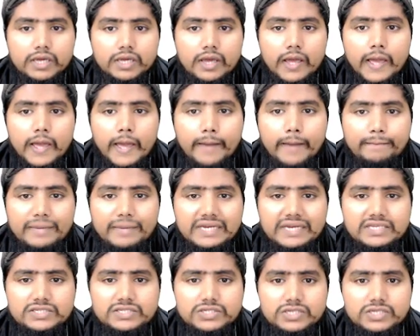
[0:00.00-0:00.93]
Many
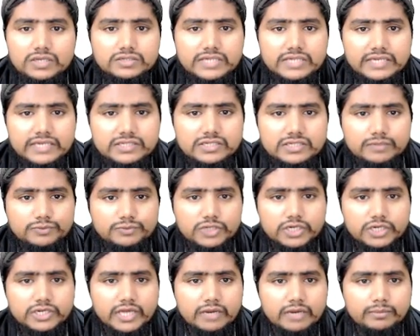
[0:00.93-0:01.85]
skills and subjects
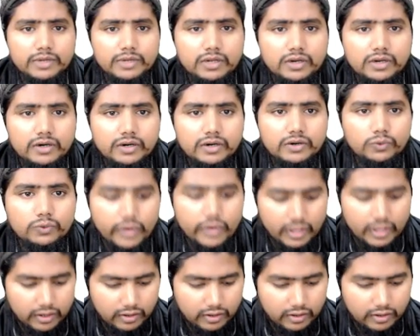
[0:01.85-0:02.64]
can be learned well